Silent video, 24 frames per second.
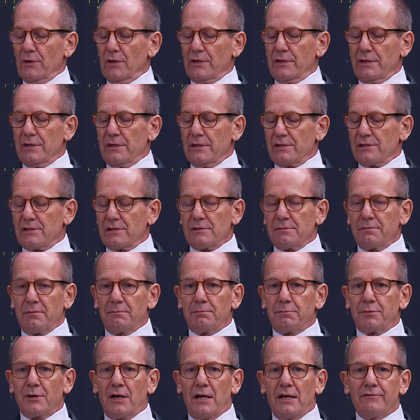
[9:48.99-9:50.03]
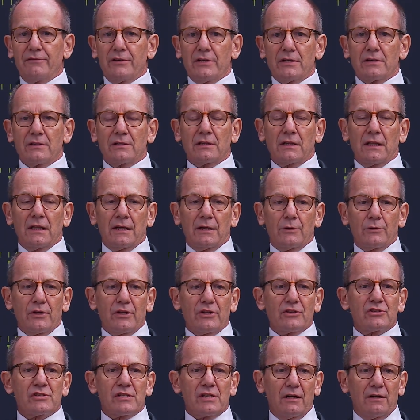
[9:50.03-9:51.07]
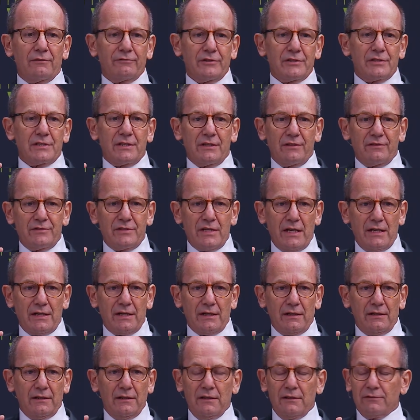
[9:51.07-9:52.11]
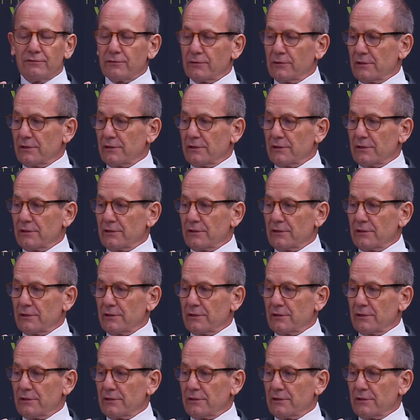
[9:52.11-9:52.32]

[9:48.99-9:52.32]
One is private cloud and sovereignty of data.